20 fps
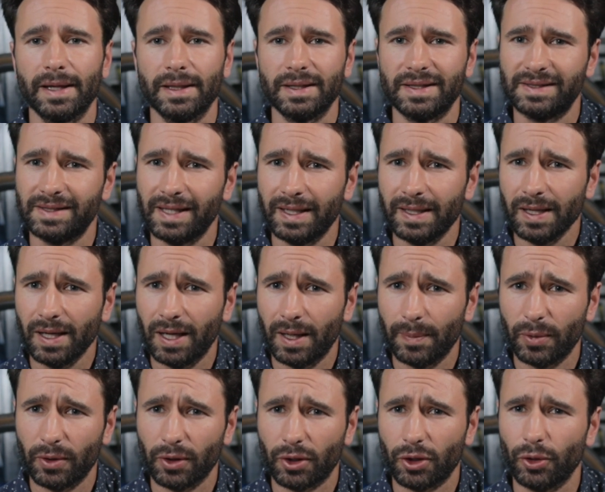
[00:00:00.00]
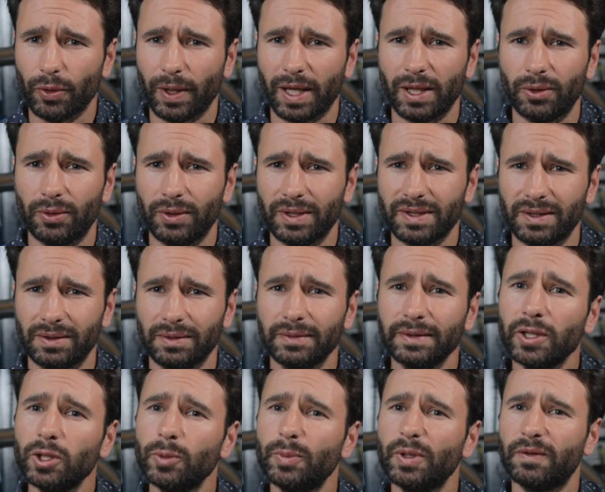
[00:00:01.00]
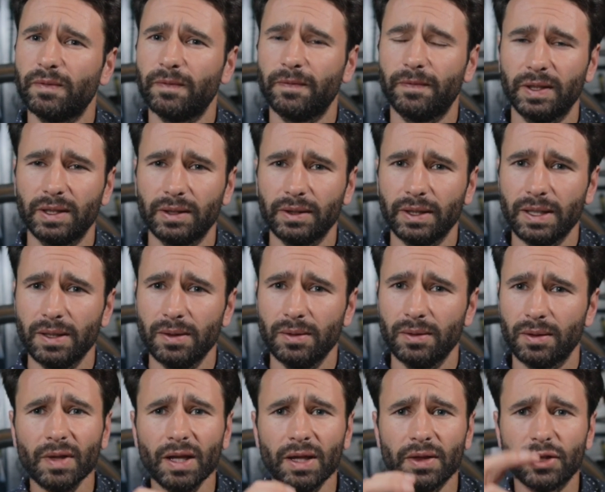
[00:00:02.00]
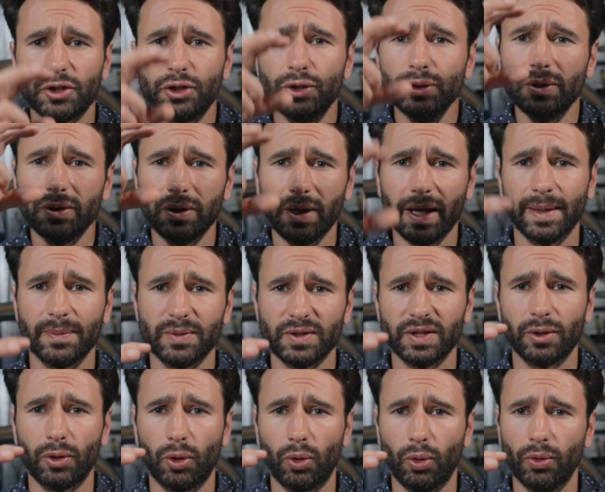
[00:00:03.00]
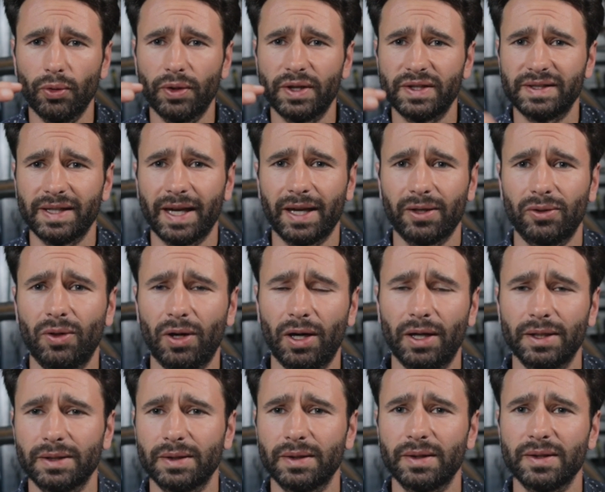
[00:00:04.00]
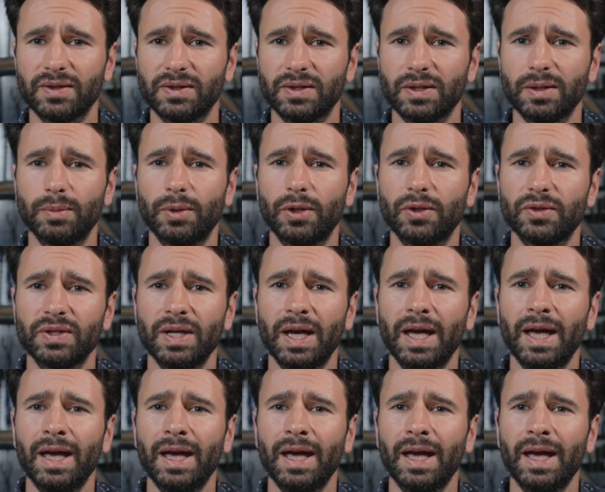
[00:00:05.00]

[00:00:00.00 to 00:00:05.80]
Setting up the cradle is a little bit fiddly. The two clamps that hold the saddle onto the seat post